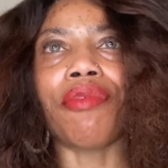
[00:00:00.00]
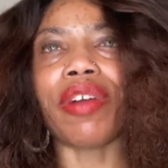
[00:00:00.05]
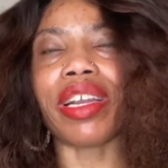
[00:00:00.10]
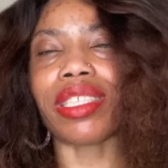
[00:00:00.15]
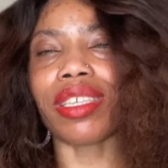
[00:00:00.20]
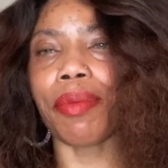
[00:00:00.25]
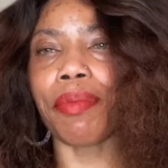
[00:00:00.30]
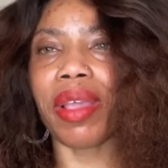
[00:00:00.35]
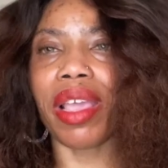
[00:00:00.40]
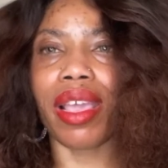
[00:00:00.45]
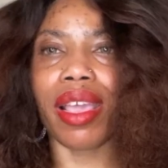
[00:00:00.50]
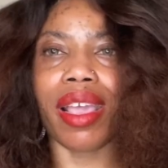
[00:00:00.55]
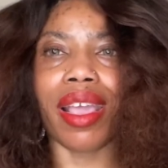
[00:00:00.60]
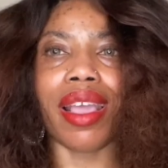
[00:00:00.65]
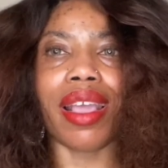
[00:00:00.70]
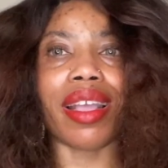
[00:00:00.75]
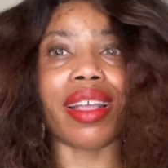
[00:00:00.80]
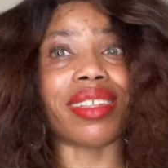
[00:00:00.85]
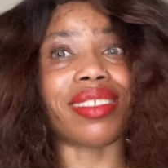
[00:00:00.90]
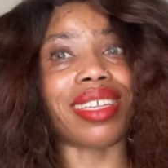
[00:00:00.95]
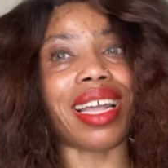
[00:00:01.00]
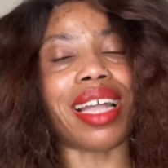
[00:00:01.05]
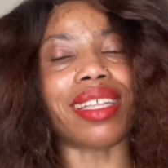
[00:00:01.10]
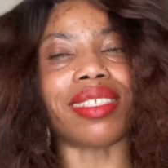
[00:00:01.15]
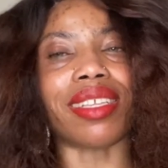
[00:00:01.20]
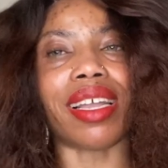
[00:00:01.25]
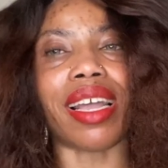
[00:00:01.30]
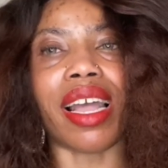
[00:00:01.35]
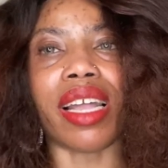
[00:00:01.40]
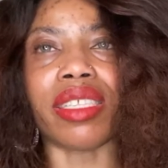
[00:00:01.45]
Vitamin E is an
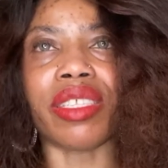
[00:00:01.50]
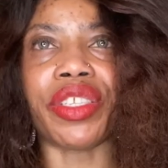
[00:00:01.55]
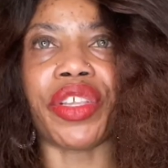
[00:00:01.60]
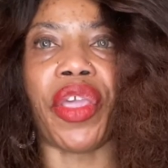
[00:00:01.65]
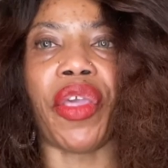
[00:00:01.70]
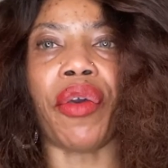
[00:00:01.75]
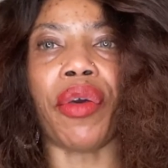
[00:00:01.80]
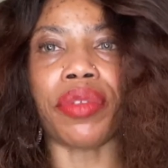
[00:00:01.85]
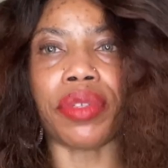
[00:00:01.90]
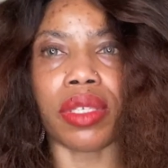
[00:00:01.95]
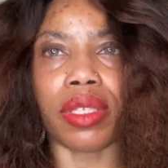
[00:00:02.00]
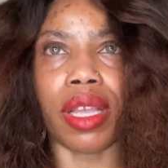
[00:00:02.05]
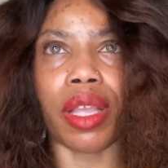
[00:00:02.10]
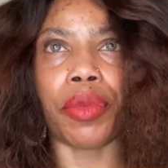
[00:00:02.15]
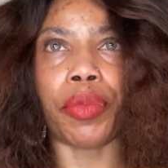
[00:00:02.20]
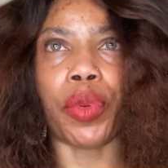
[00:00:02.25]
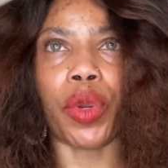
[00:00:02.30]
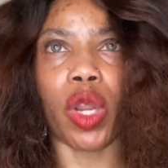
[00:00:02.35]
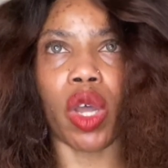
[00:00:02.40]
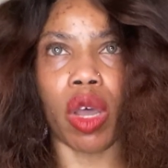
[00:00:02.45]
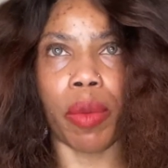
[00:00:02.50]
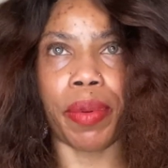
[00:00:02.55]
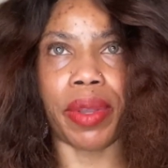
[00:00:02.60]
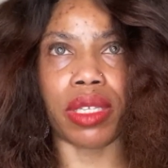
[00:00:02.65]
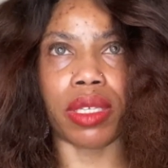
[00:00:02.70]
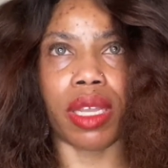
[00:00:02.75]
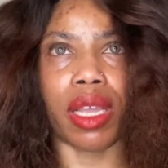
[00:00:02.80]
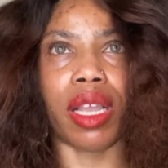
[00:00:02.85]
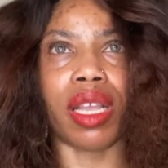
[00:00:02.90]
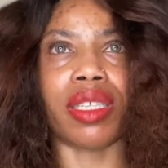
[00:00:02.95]
antioxidant
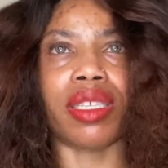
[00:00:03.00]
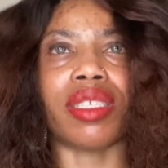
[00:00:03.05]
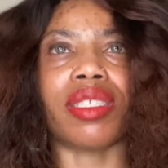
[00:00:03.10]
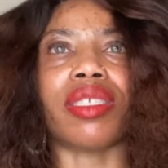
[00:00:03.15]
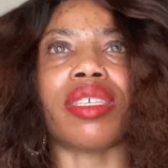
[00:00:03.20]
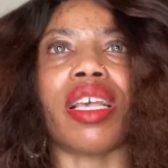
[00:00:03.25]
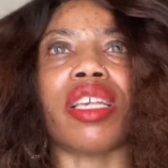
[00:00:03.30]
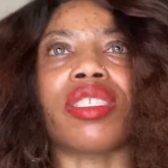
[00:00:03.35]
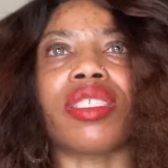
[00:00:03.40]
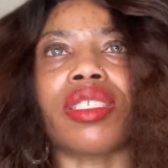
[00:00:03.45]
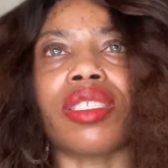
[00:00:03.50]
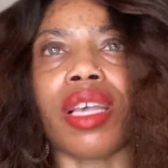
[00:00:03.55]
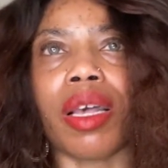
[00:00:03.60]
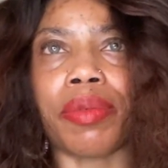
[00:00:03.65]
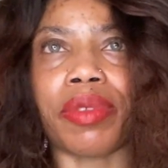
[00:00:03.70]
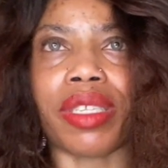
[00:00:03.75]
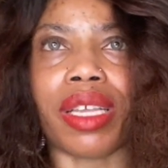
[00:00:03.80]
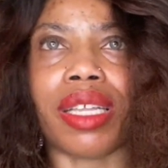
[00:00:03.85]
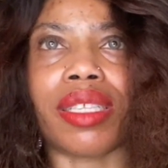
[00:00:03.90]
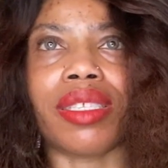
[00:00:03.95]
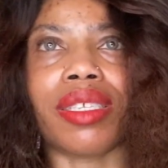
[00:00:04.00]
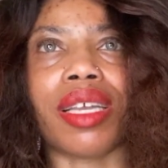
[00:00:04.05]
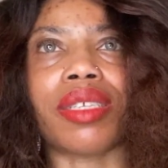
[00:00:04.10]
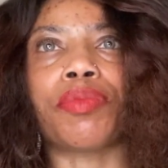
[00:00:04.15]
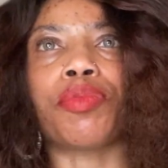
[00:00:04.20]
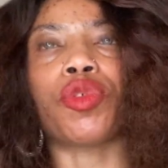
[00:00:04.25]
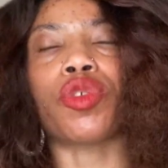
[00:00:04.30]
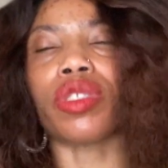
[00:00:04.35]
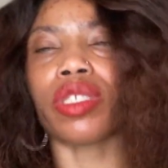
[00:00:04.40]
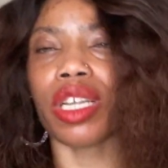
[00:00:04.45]
property. It is a substance
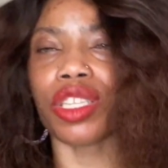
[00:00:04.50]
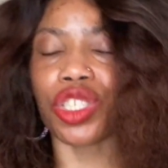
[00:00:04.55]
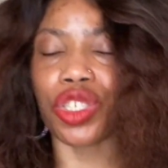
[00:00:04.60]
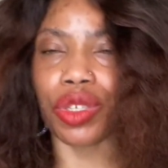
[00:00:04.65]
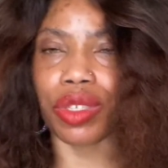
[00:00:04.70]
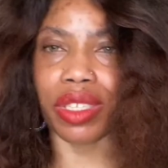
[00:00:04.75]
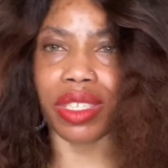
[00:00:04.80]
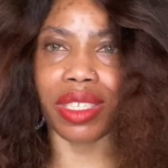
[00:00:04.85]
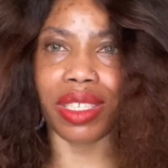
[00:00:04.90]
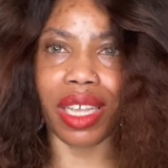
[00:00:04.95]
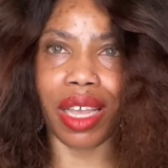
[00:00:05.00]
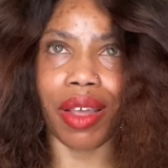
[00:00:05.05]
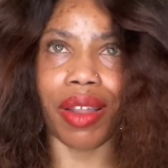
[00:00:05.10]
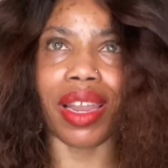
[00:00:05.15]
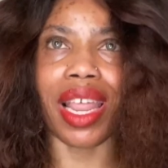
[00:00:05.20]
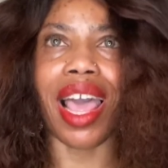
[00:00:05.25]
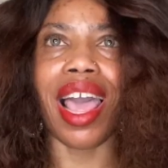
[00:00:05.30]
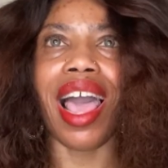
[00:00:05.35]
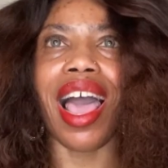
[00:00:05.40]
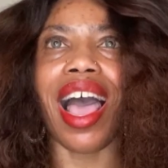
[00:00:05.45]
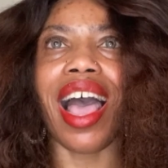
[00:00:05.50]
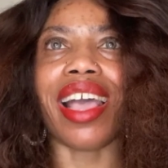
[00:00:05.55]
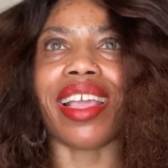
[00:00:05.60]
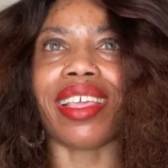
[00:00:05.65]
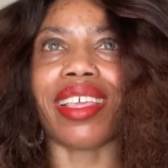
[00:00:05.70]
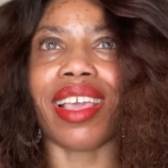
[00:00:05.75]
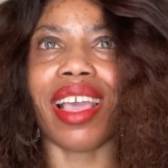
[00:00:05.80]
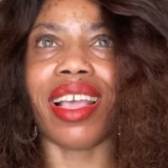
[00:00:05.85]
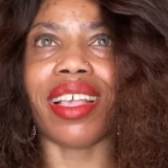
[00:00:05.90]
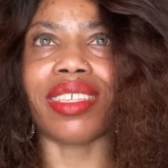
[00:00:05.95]
that protects your cell
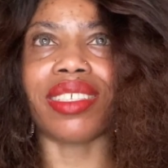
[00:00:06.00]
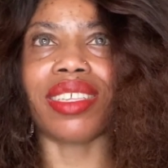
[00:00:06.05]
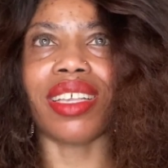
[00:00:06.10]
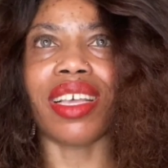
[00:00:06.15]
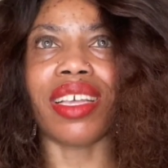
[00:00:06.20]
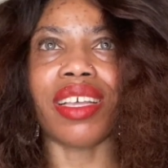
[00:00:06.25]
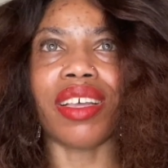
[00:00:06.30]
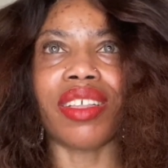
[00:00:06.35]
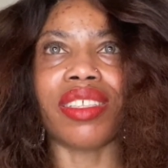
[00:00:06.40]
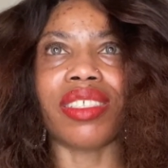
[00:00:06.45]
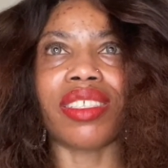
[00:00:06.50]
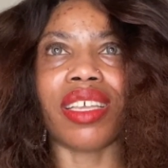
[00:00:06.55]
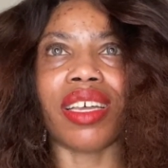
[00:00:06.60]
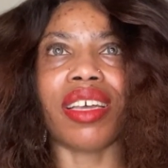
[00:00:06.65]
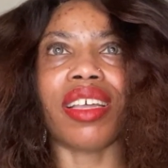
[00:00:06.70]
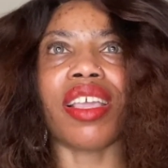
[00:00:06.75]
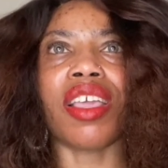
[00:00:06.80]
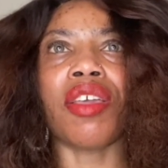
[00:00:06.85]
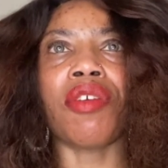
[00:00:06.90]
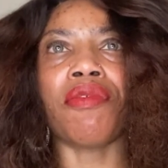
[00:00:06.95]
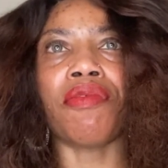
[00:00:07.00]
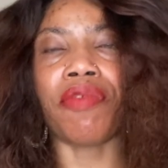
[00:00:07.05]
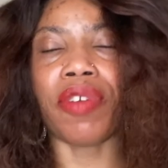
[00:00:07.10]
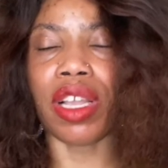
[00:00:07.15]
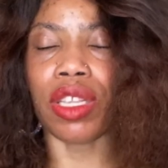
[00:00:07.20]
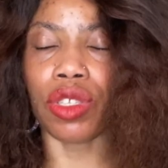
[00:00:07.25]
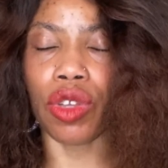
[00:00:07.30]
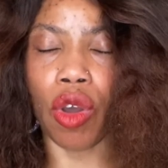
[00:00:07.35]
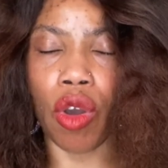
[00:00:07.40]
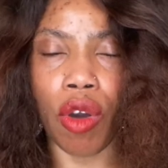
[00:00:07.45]
against the
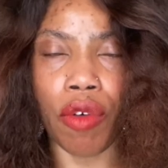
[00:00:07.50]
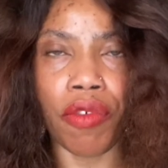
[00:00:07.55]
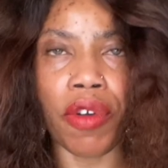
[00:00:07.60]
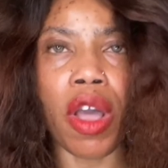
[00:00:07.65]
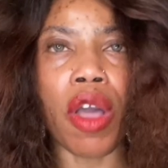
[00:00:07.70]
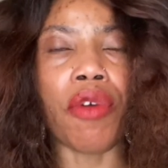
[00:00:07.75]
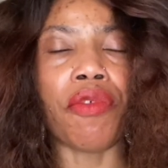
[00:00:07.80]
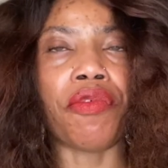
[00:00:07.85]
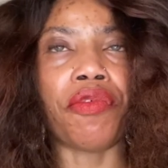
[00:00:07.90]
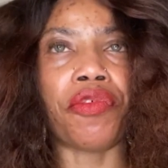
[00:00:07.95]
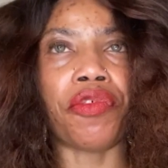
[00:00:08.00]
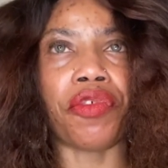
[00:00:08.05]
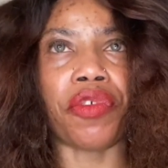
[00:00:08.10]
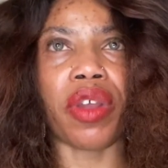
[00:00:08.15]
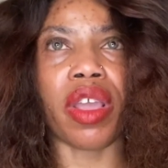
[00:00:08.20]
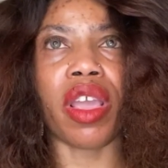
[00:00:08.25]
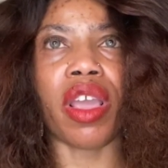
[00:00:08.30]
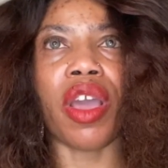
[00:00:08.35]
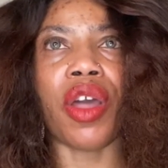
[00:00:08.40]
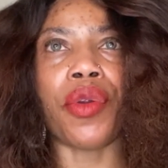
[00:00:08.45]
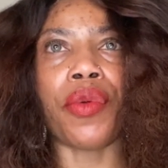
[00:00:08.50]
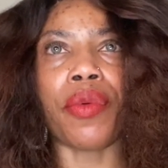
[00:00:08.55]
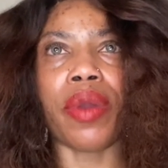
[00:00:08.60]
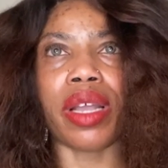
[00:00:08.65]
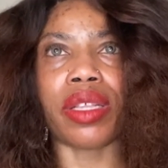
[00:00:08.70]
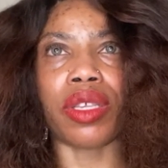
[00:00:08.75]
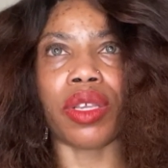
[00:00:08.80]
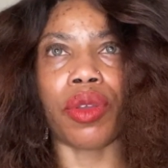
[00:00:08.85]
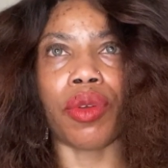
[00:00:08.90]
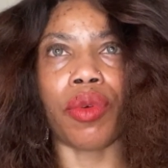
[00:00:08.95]
influence of free
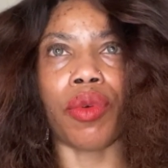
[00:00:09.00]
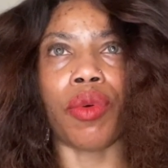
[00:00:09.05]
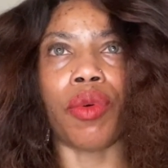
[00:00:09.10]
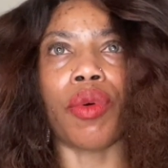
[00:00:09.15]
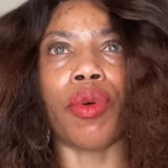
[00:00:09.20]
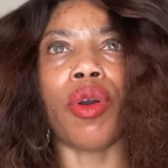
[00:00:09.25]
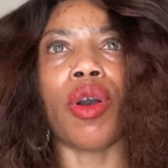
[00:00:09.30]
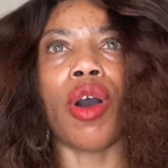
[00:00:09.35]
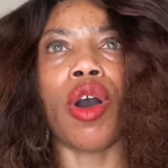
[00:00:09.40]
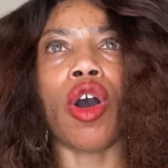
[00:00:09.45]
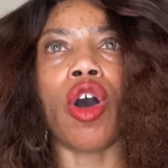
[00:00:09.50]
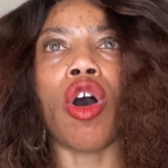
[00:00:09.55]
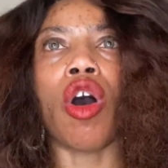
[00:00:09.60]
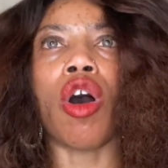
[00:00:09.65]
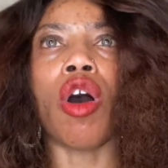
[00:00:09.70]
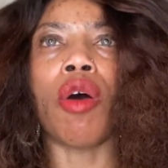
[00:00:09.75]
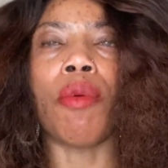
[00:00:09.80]
radical or